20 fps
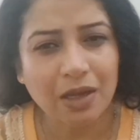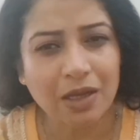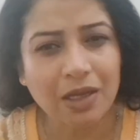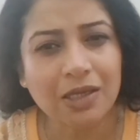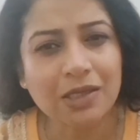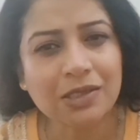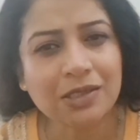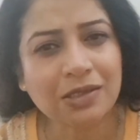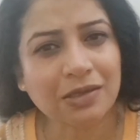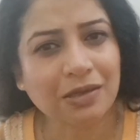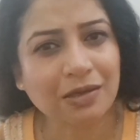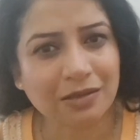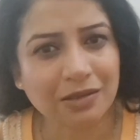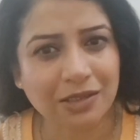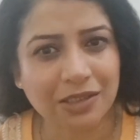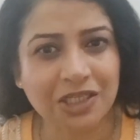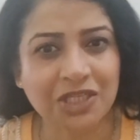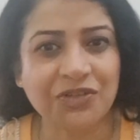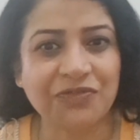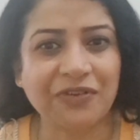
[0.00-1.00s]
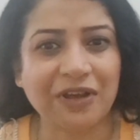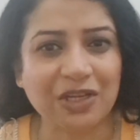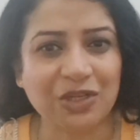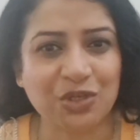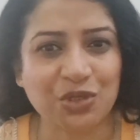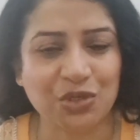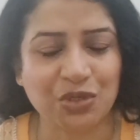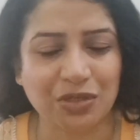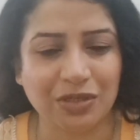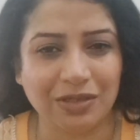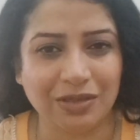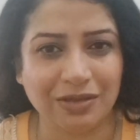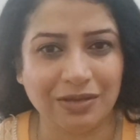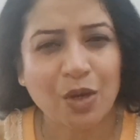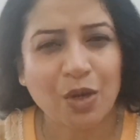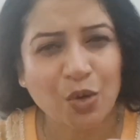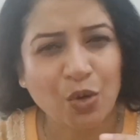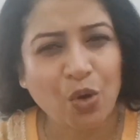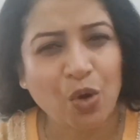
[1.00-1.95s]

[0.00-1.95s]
is dysfunctional,